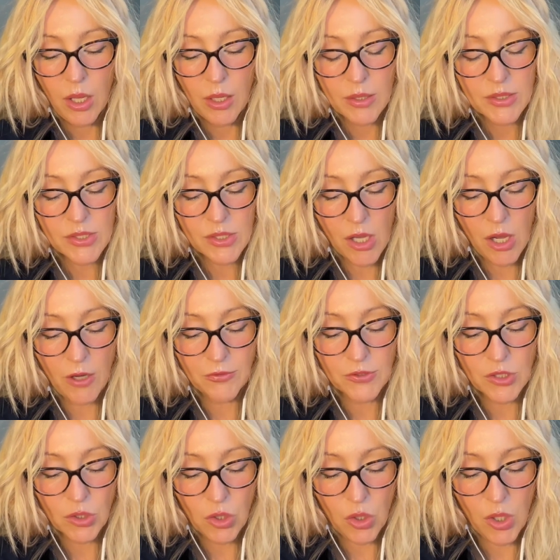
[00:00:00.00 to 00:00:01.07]
Soft
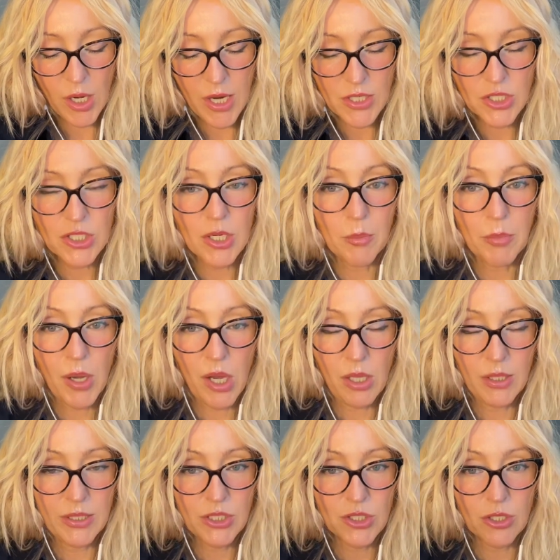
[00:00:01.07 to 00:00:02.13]
Crush
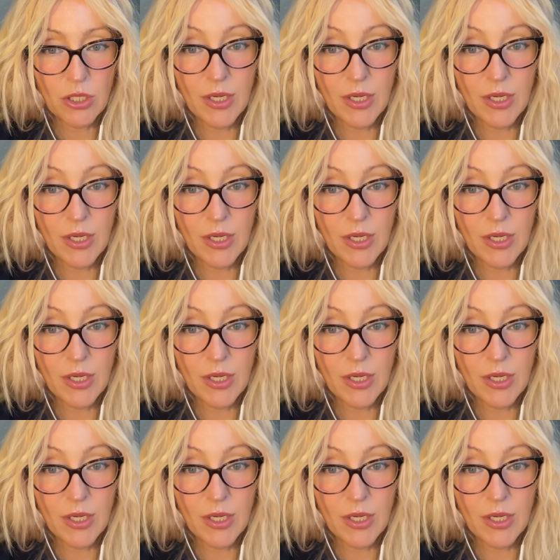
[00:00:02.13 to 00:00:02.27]
Polisher,